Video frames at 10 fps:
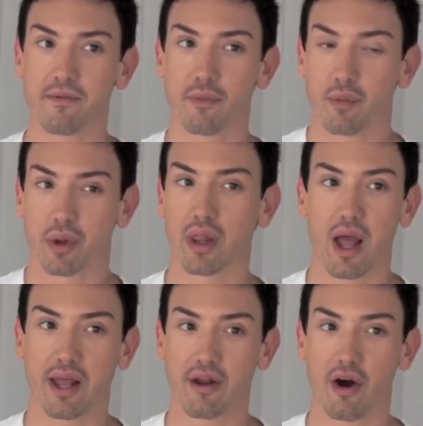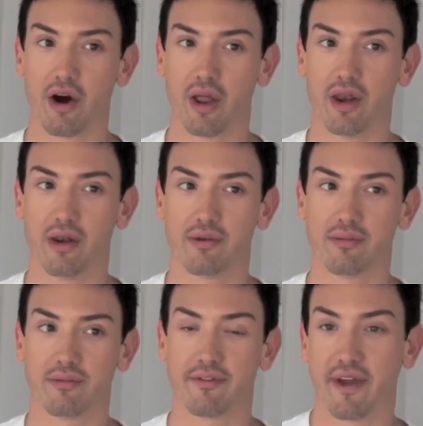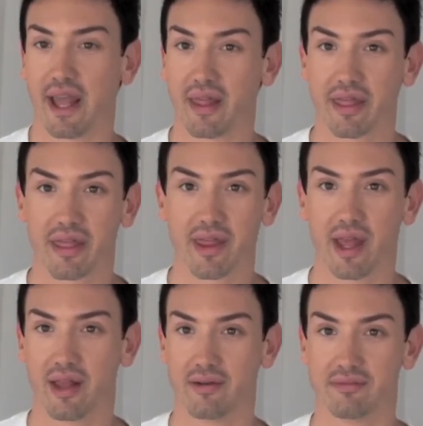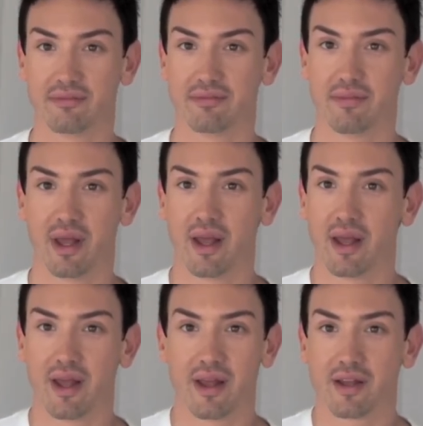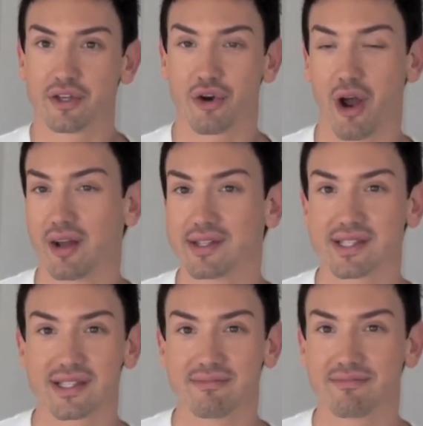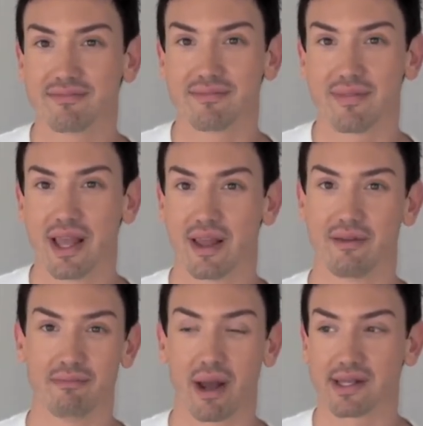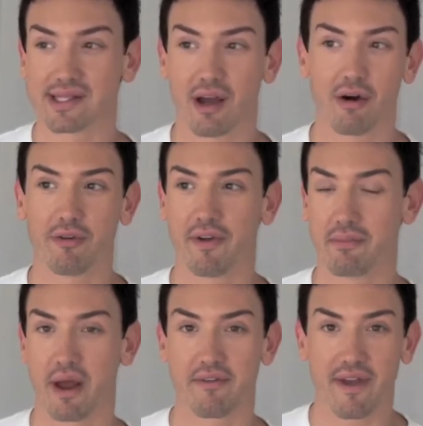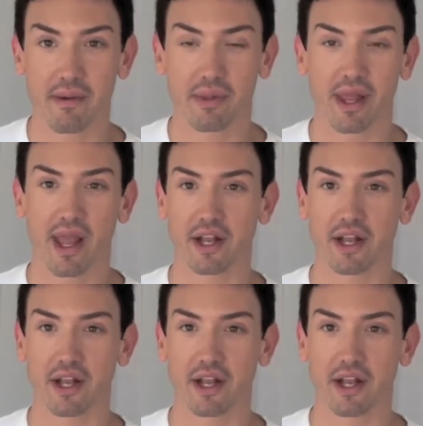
relied on faith and trust in myself and my family.